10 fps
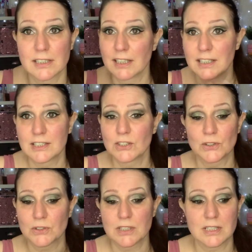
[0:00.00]
it's
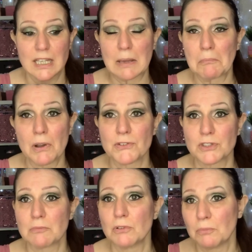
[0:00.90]
just
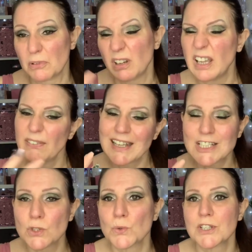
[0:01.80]
impossible, but that's
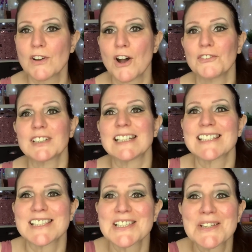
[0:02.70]
sort of half
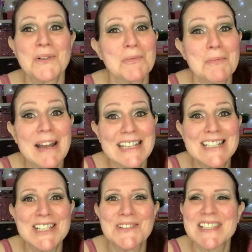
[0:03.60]
decent, so I'll be back in
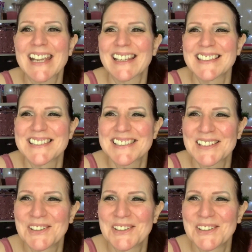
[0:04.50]
2 seconds.